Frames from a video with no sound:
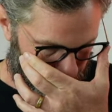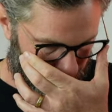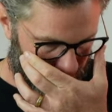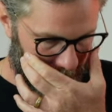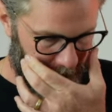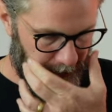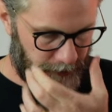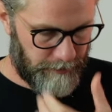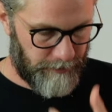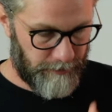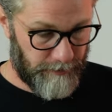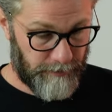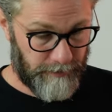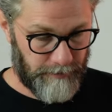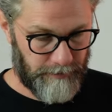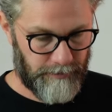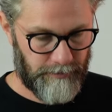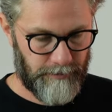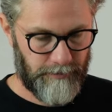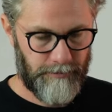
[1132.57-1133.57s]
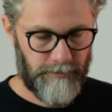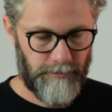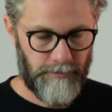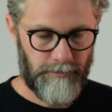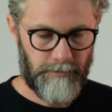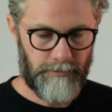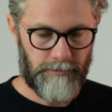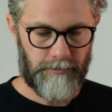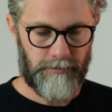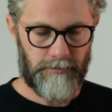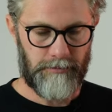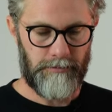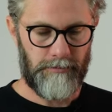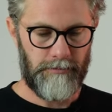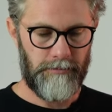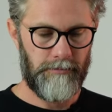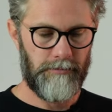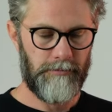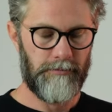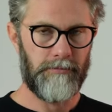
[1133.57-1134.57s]

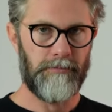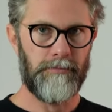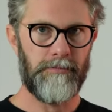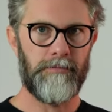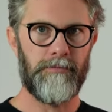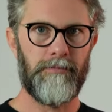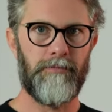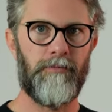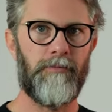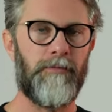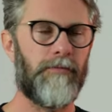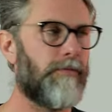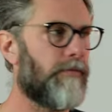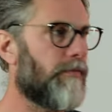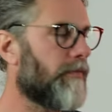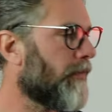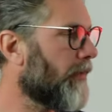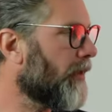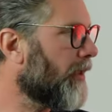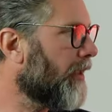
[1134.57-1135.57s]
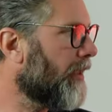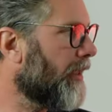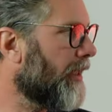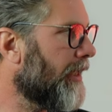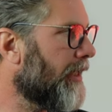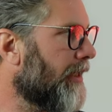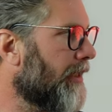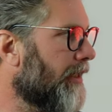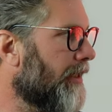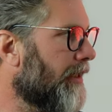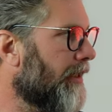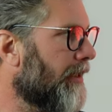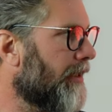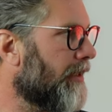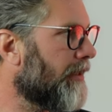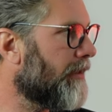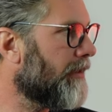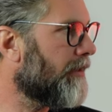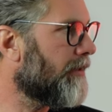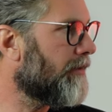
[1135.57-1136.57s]

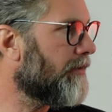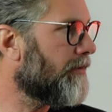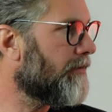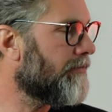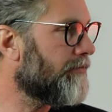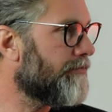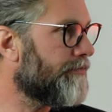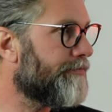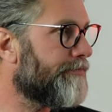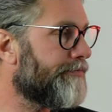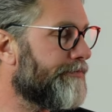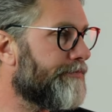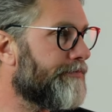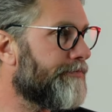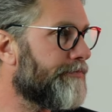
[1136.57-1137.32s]
The person shown says nothing.